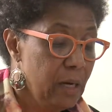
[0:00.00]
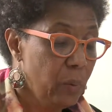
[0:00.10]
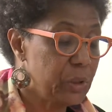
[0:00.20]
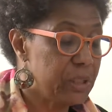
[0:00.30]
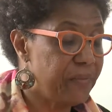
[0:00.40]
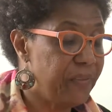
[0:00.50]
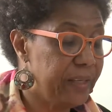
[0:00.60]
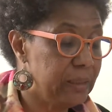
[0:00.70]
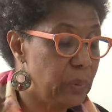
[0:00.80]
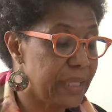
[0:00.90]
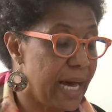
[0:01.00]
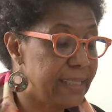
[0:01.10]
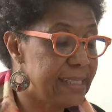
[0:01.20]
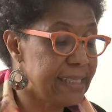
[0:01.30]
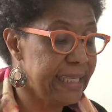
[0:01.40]
which is filled with
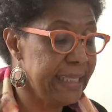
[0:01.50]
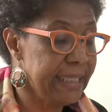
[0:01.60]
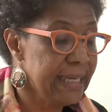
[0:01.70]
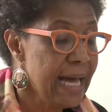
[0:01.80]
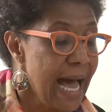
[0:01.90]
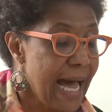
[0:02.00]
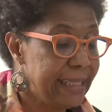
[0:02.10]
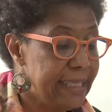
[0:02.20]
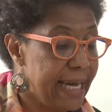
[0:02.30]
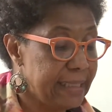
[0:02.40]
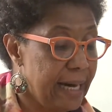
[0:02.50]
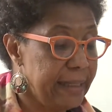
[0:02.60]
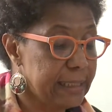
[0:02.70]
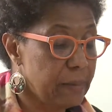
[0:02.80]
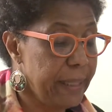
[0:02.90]
unseen and yet
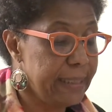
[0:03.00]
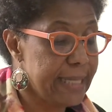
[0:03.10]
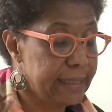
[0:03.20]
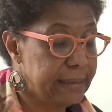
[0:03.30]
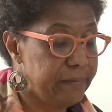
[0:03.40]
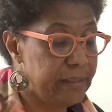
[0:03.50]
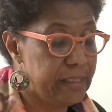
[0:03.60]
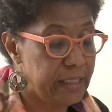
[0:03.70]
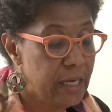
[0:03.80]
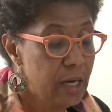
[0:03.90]
unexplained activity,